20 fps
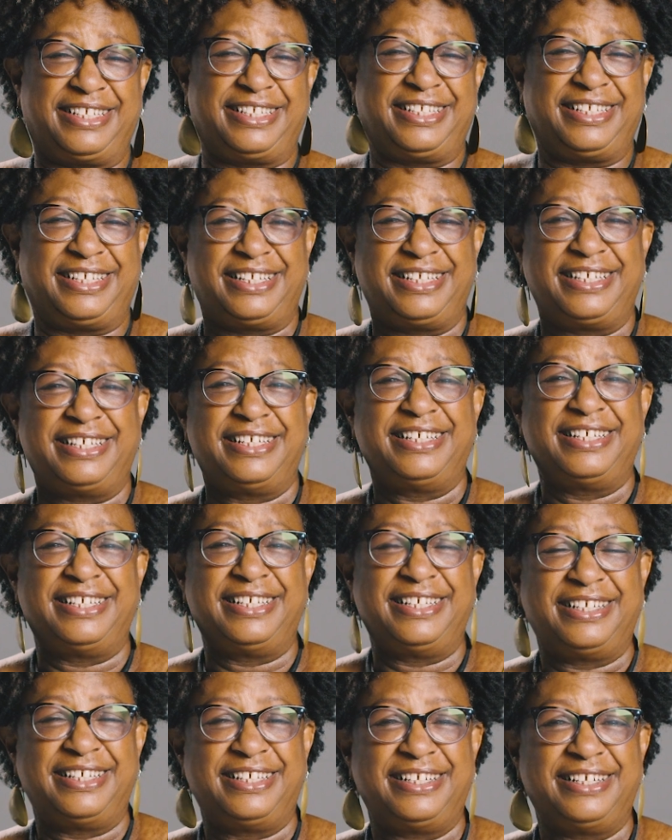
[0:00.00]
What
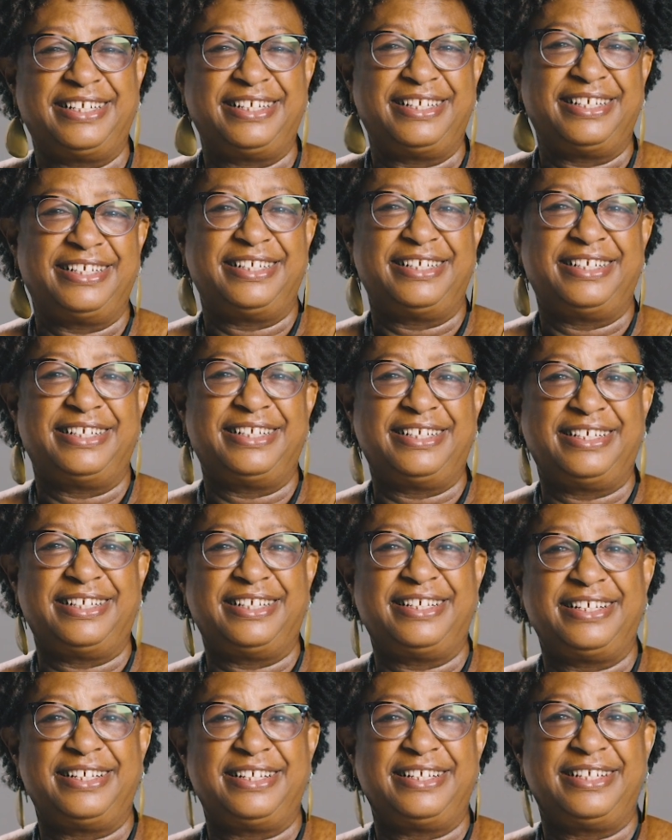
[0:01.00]
is your
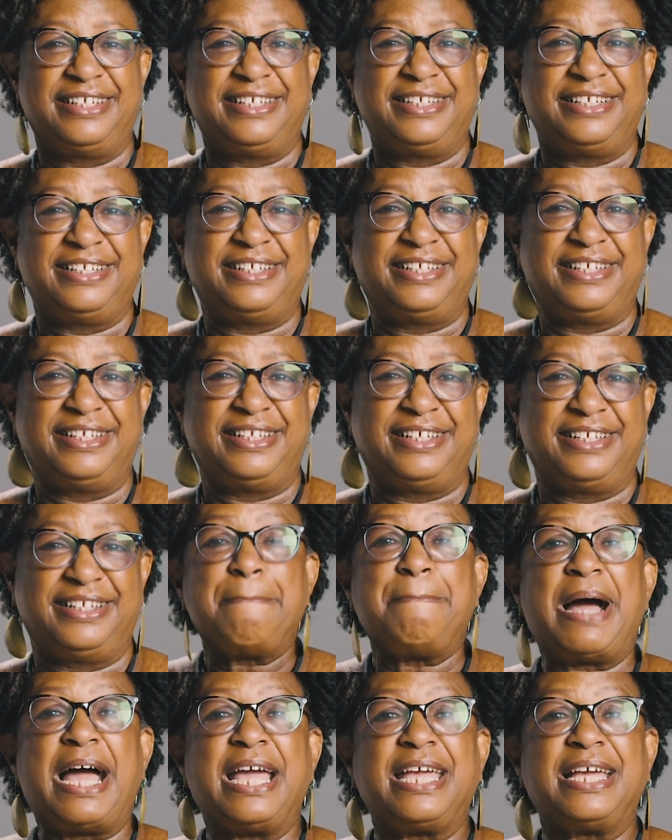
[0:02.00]
ashiest memory?
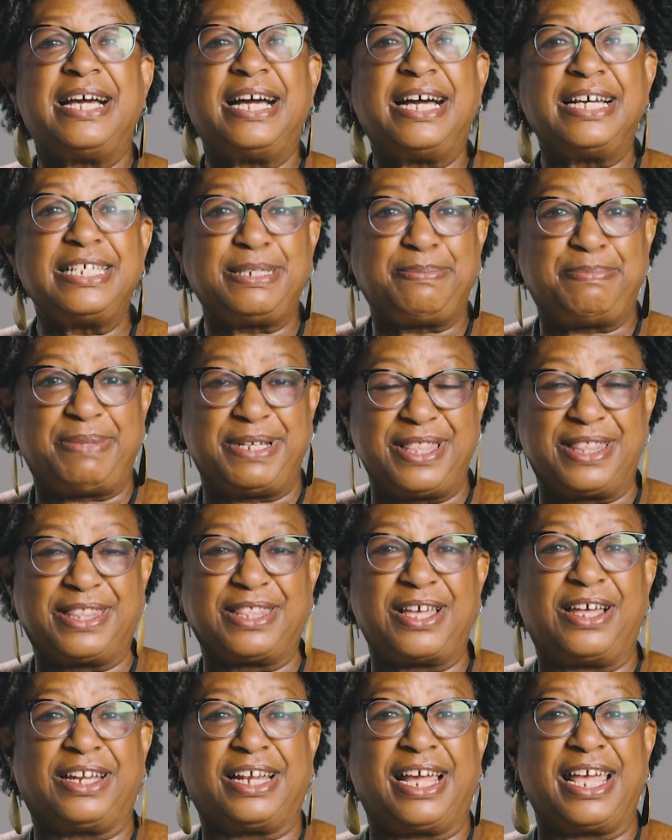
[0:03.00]
My husband
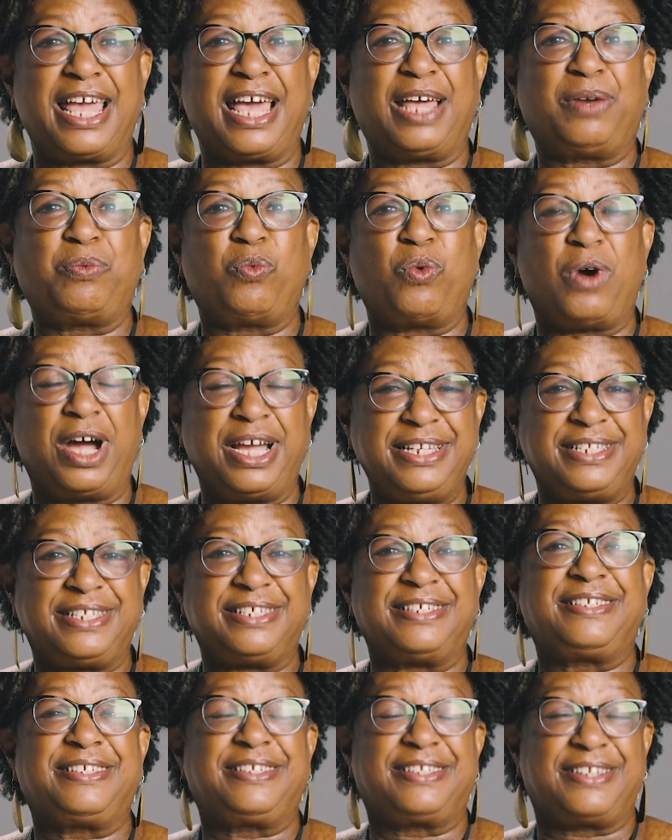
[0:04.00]
thought I had white
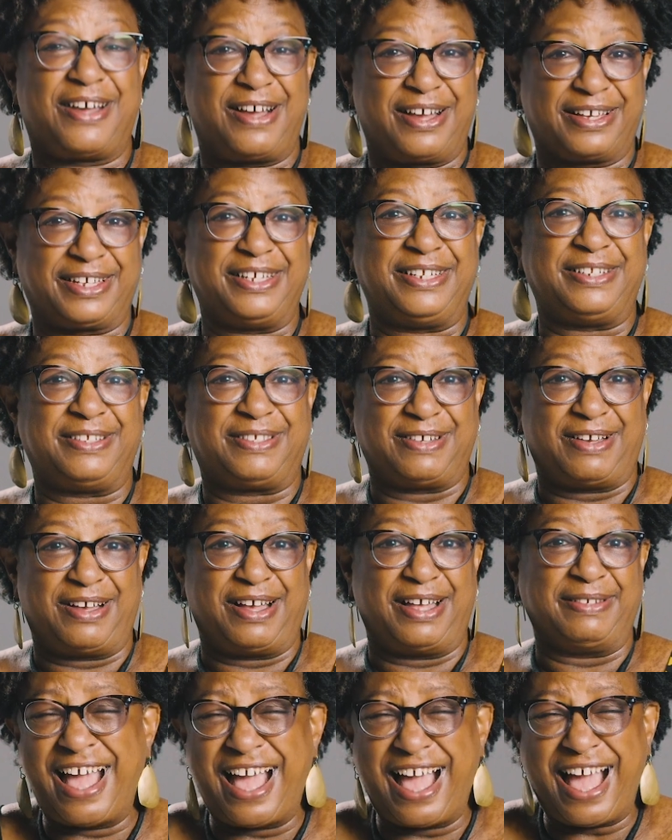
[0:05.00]
stockings on.